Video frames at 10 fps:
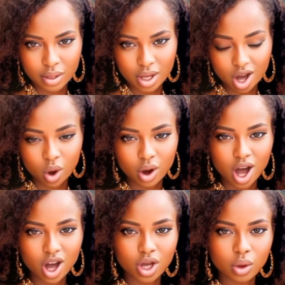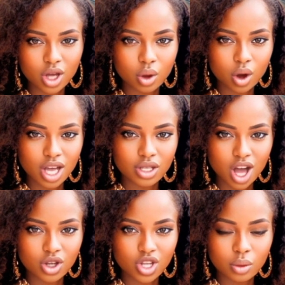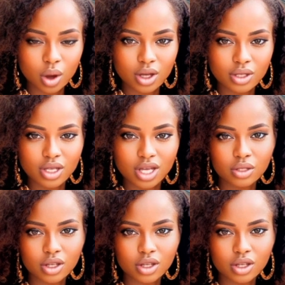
The court argued that race-conscious policies